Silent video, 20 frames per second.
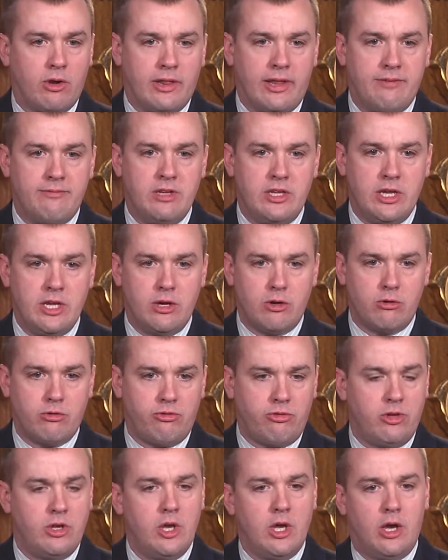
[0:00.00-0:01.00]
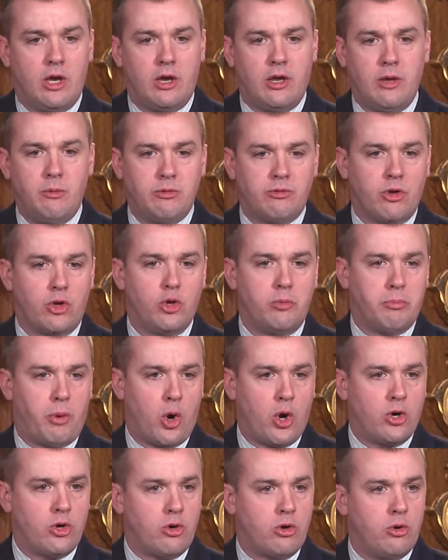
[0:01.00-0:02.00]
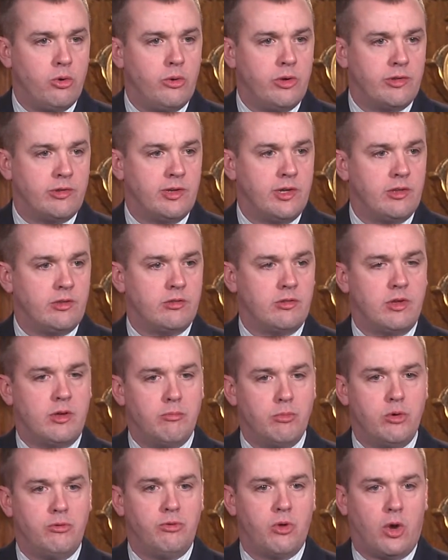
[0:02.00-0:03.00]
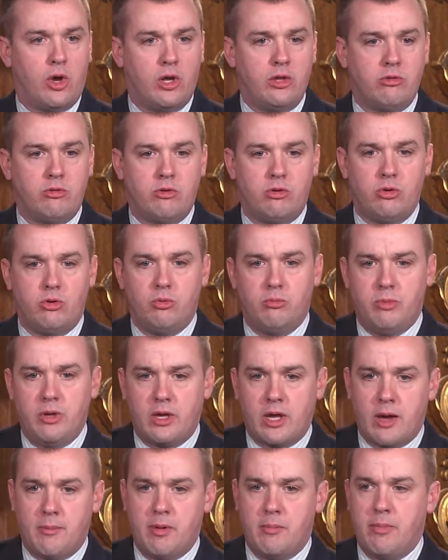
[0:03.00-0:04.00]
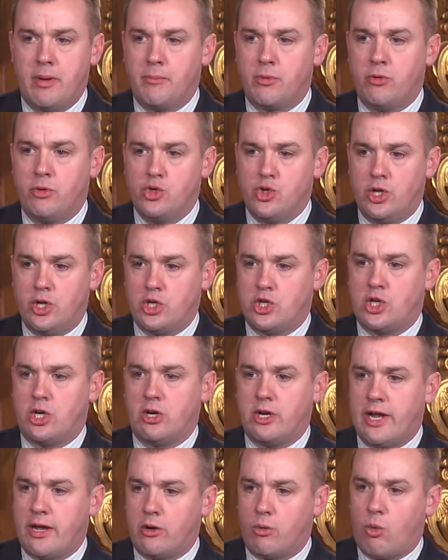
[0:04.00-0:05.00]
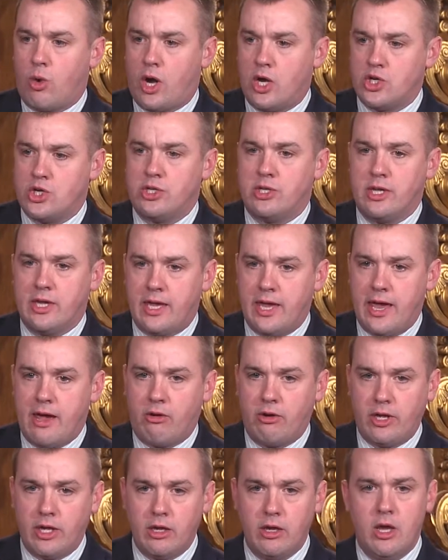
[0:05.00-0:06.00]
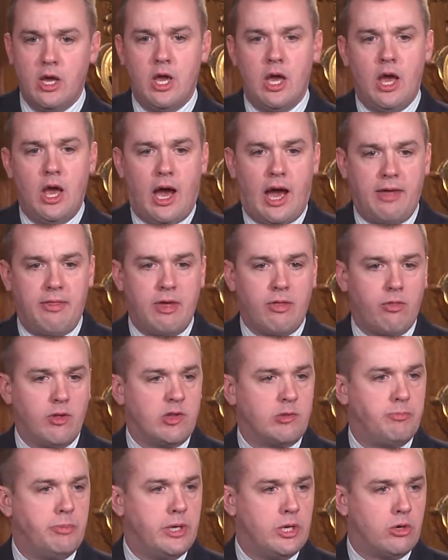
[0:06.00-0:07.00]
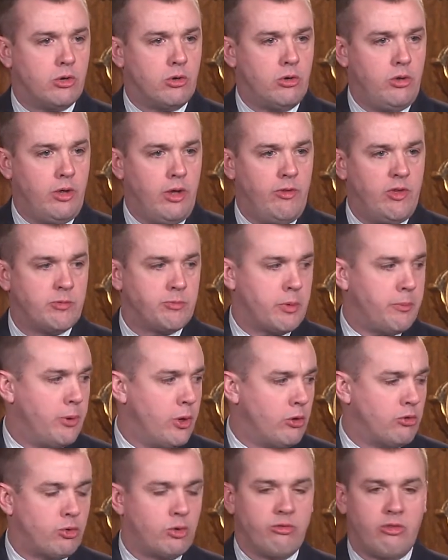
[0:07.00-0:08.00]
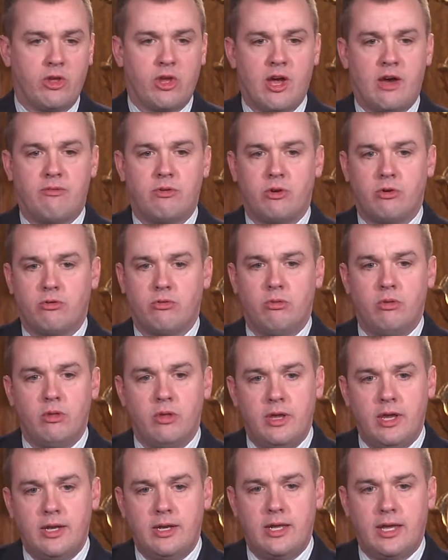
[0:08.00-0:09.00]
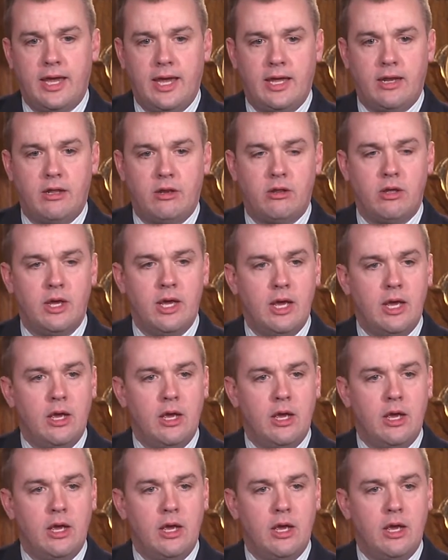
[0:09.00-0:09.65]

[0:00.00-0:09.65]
11 years. Uh, he was a good partner who has since uh, moved on to become a member of the judiciary out in Washington County. I think this bill and this proposal, as the governor indicated,